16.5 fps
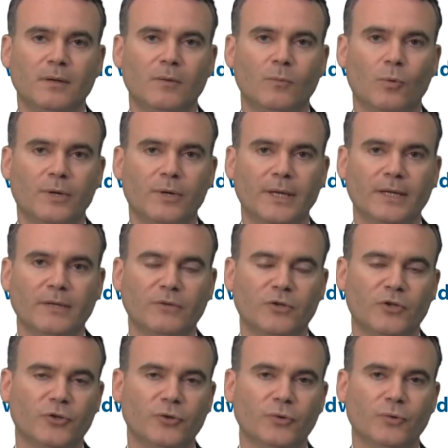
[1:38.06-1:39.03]
working
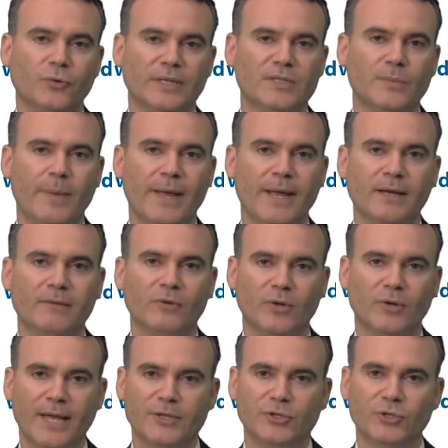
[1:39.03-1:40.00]
to expand
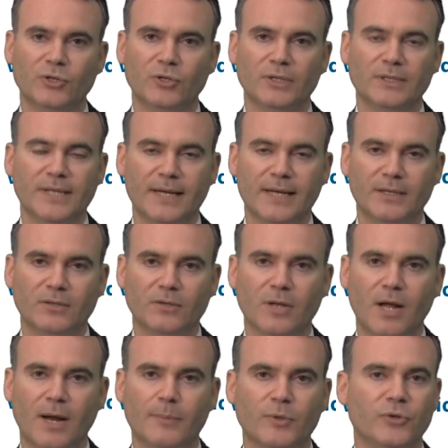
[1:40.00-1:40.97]
vocational and
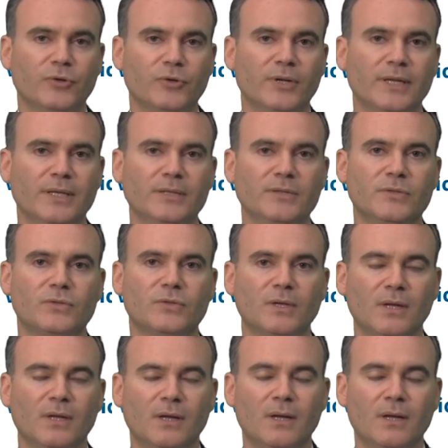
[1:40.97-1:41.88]
technical opportunities,